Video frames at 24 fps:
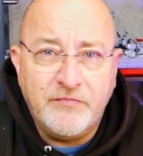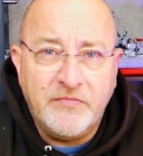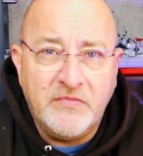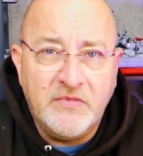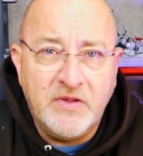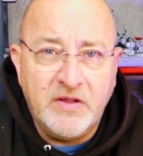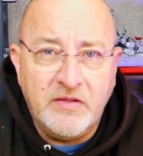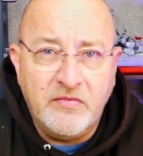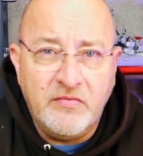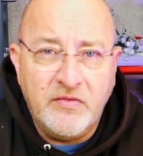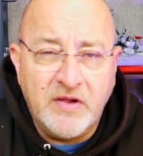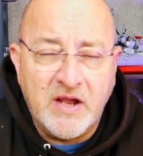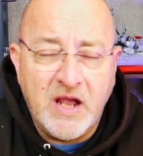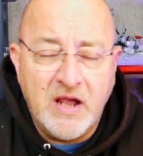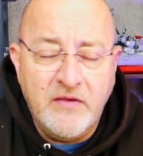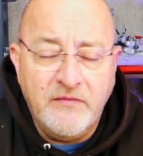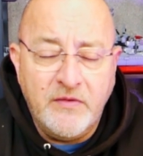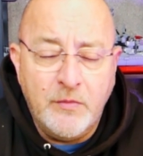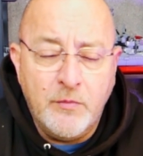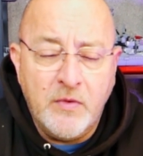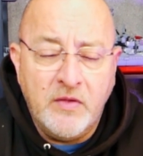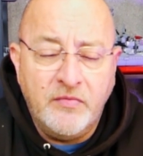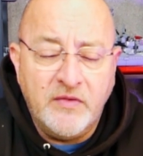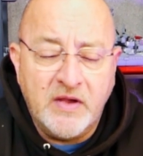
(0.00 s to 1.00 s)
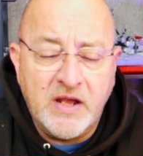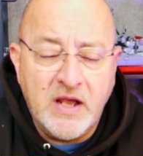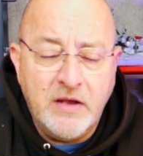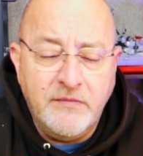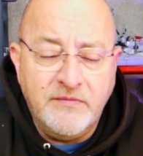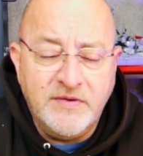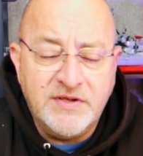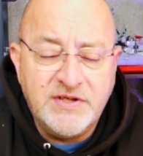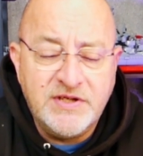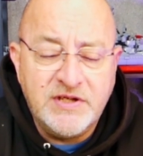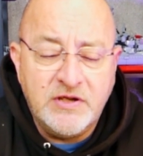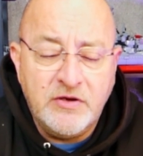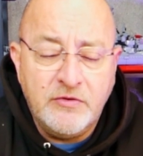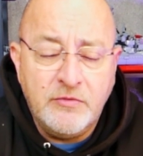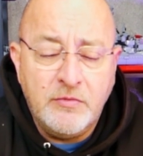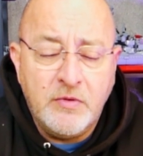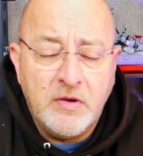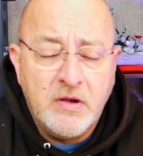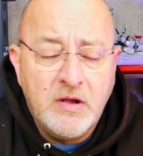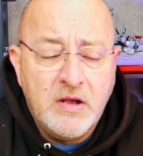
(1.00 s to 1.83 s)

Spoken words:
KV1, the KV2,